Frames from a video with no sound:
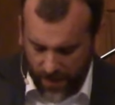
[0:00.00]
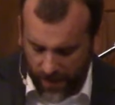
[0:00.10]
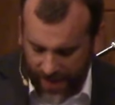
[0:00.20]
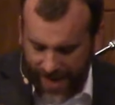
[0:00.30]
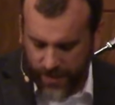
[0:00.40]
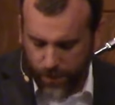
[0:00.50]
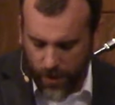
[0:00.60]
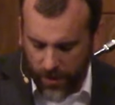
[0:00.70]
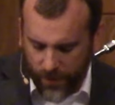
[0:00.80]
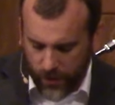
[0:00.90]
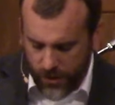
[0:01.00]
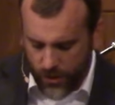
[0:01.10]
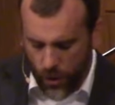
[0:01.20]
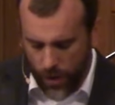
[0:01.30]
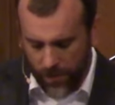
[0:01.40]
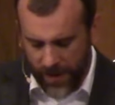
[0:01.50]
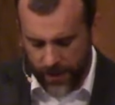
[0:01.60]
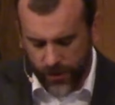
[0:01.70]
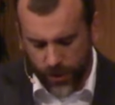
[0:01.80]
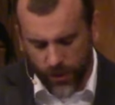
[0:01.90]
The last part of our psalm
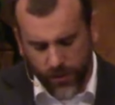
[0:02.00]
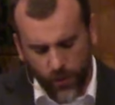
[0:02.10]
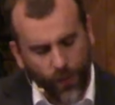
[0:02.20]
then turns